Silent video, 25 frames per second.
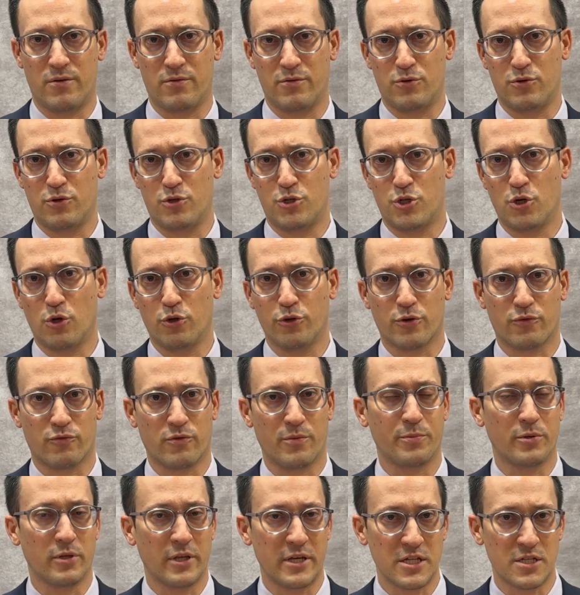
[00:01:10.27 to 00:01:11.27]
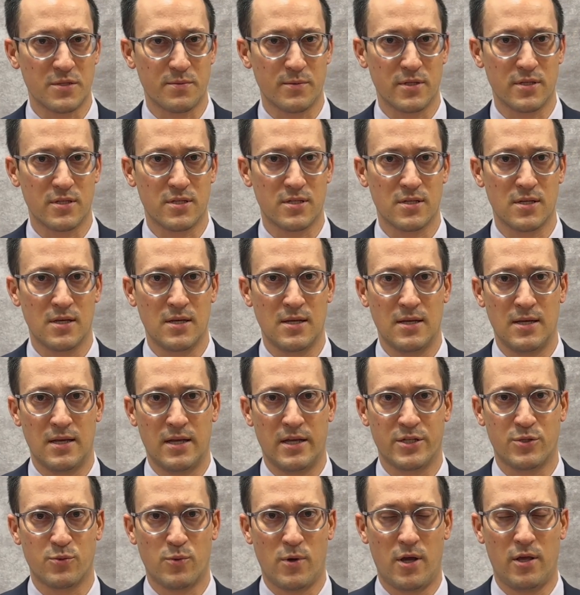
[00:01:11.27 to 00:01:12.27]
shoulder replacements,
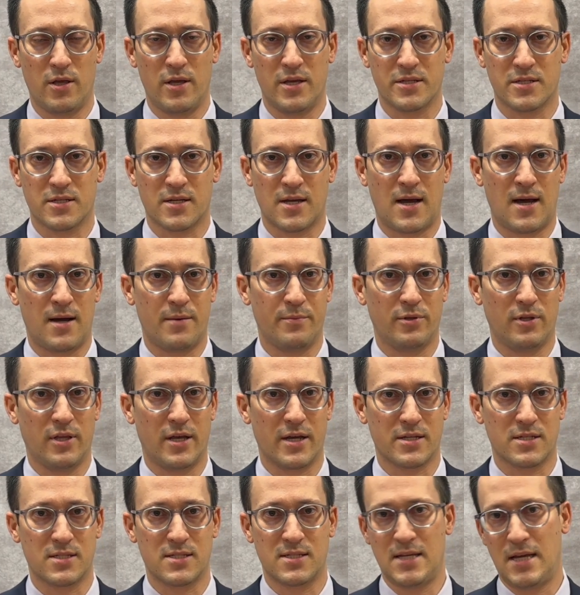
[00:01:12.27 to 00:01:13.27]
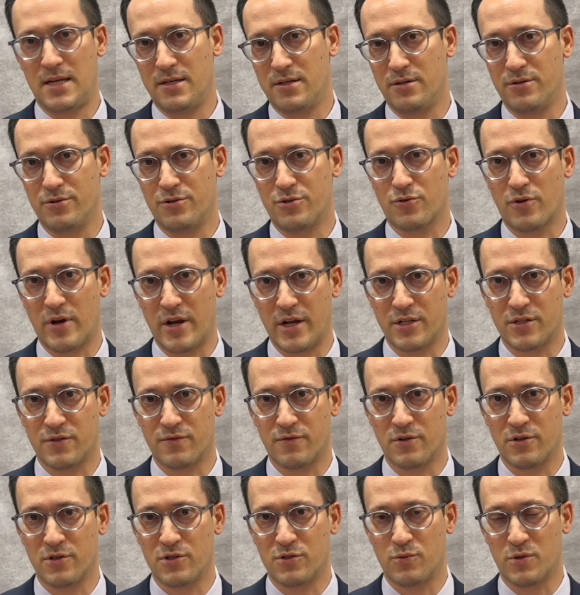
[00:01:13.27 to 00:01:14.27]
as well as complex tendon
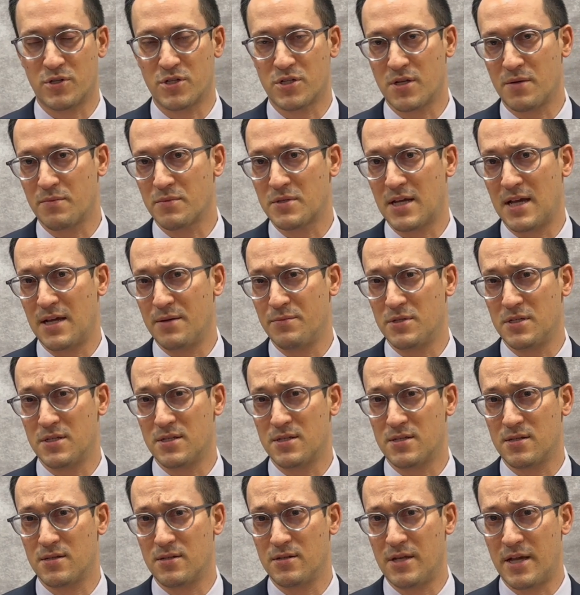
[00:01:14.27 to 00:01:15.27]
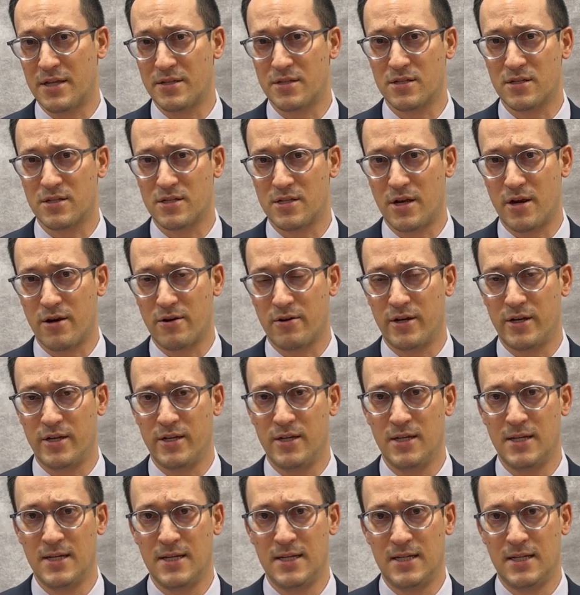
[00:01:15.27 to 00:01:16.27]
transfers, which sometimes is necessary
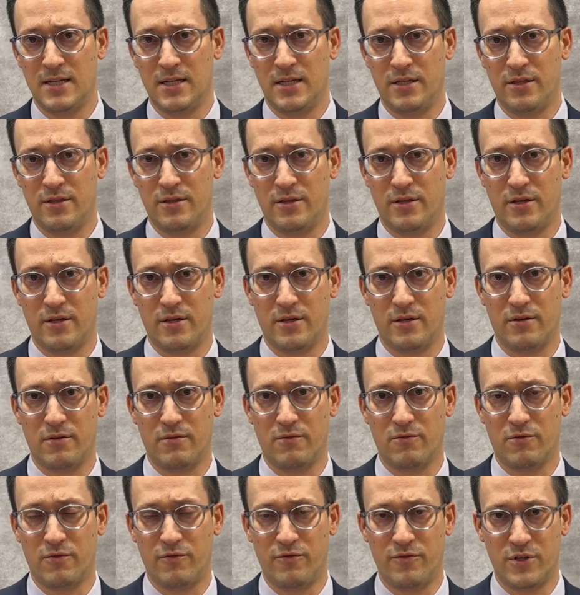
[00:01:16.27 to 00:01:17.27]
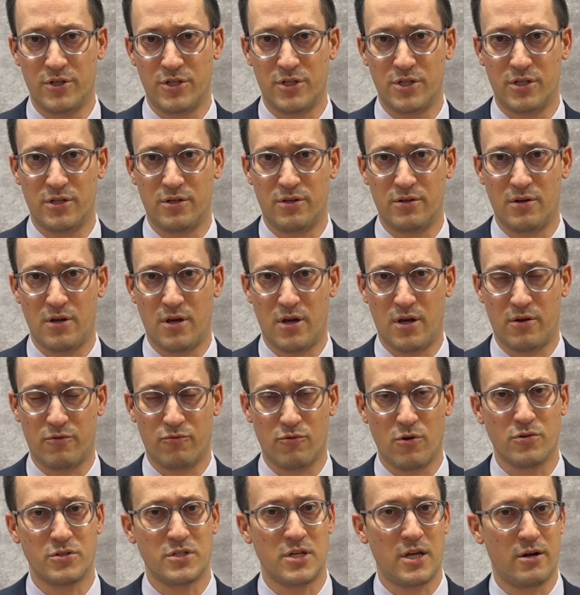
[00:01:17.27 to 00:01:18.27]
in the revision
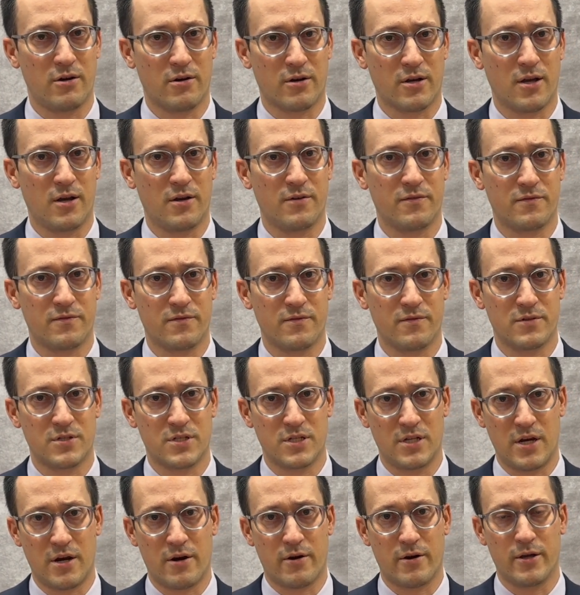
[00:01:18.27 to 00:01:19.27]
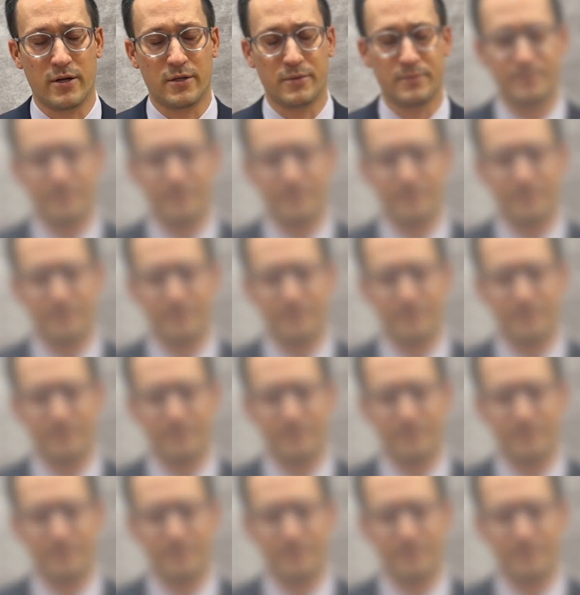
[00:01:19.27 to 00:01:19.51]
rotator cuff scenario.